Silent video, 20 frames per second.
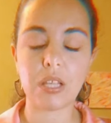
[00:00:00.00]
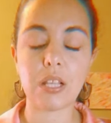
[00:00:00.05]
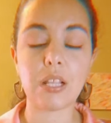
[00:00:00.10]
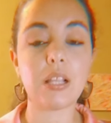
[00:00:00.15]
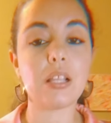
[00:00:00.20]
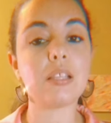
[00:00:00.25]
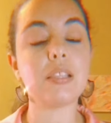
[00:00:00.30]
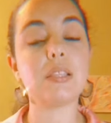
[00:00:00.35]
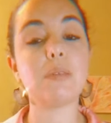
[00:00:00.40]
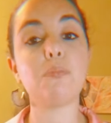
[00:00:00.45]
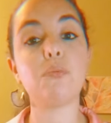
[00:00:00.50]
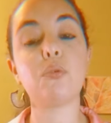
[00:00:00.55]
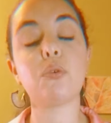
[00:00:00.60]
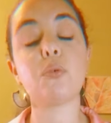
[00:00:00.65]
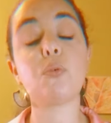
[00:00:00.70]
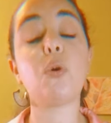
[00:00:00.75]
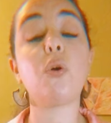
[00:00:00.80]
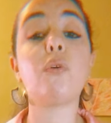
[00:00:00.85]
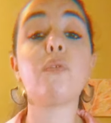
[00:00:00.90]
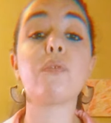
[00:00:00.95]
and the
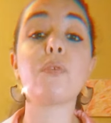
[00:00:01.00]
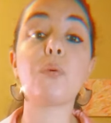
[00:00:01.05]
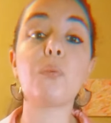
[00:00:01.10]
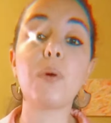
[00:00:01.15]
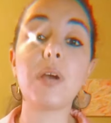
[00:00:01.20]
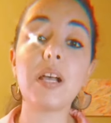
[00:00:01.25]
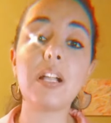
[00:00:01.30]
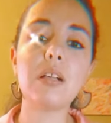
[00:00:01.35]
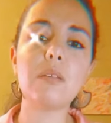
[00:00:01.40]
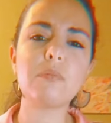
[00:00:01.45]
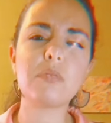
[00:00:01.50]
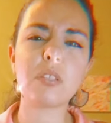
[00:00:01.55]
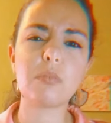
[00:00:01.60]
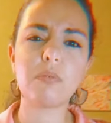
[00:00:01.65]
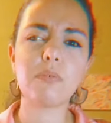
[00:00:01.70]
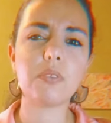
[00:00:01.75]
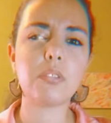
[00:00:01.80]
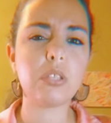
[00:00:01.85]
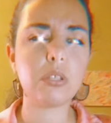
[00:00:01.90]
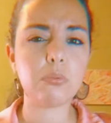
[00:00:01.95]
more overwhelmed some
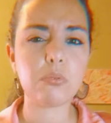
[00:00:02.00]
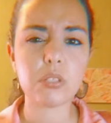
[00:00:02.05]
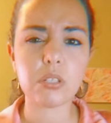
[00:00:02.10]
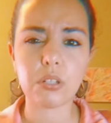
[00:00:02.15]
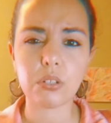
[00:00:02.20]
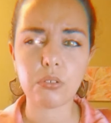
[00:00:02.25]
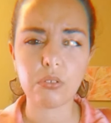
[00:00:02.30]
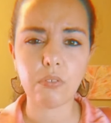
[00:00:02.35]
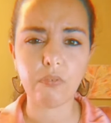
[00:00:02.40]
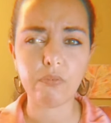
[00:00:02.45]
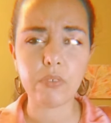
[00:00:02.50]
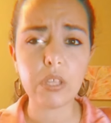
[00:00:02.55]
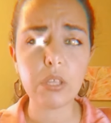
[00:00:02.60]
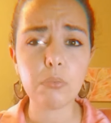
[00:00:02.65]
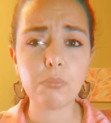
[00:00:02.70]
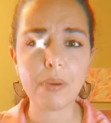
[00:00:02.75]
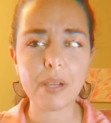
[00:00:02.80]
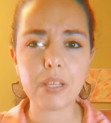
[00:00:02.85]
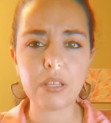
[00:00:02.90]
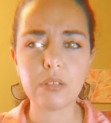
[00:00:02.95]
of you Libras are going to
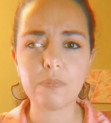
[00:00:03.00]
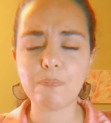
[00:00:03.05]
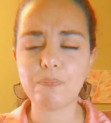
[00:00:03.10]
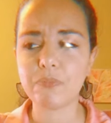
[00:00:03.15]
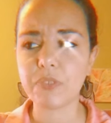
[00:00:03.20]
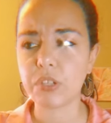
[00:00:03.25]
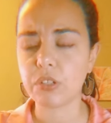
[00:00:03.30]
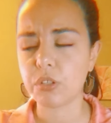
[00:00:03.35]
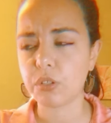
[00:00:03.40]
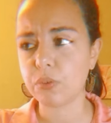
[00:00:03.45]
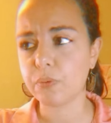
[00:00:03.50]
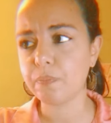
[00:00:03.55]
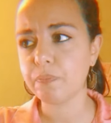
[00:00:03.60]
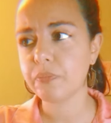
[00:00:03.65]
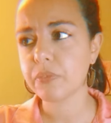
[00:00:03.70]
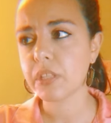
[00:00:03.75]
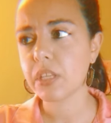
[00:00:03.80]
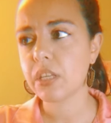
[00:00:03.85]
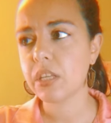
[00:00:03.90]
feel by, you know,